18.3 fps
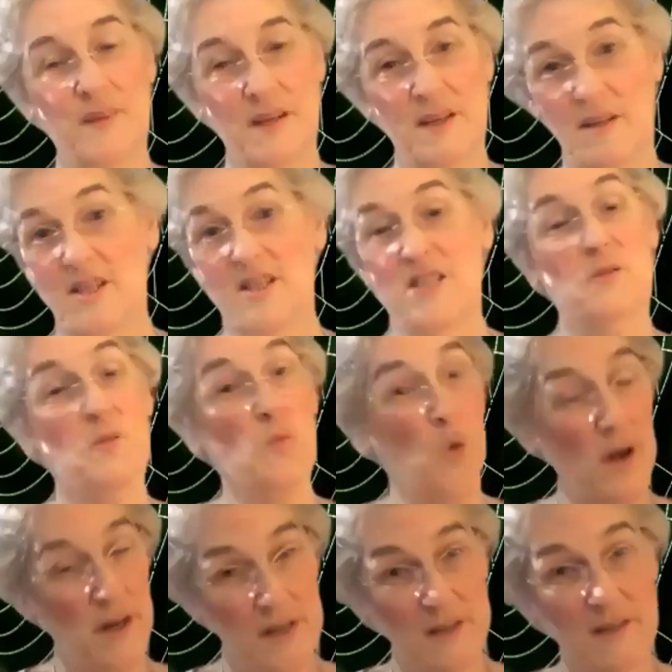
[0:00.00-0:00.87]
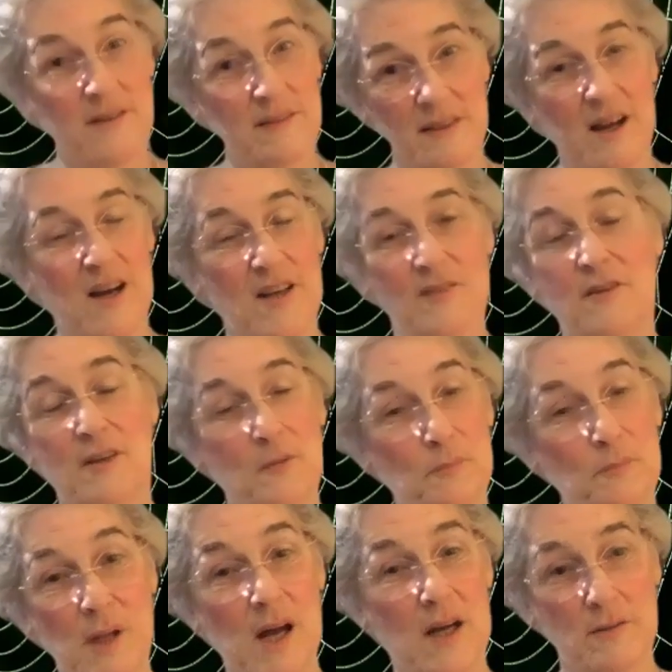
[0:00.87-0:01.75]
this white
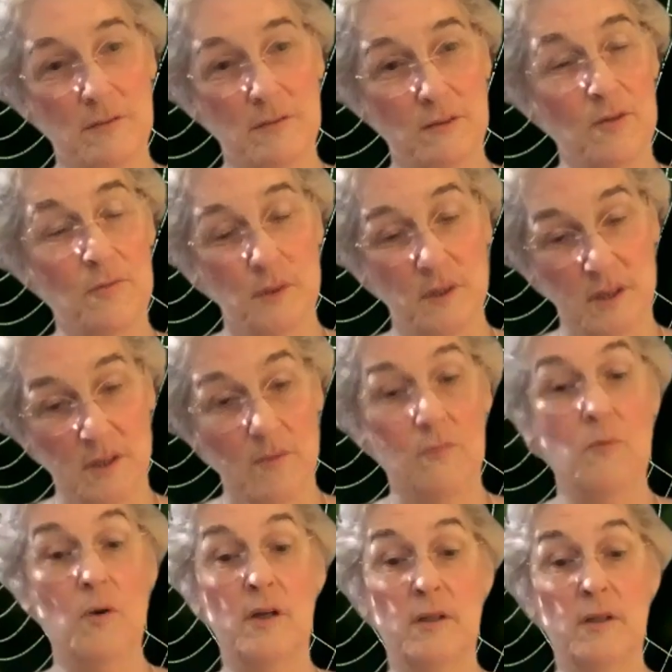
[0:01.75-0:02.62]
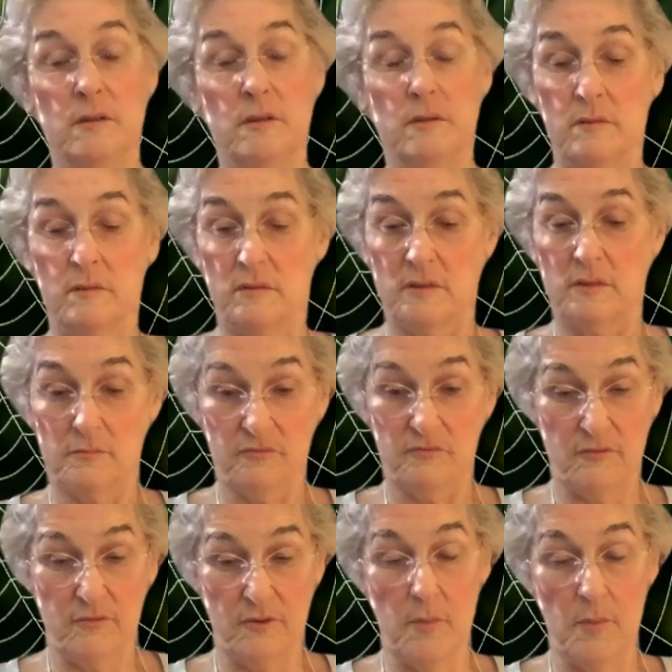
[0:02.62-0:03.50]
concrete block room with the white
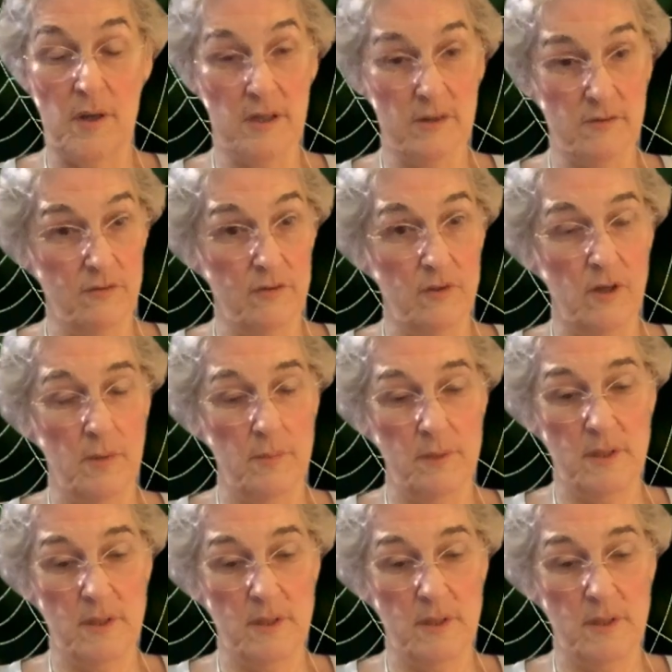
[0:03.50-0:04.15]
formica floor.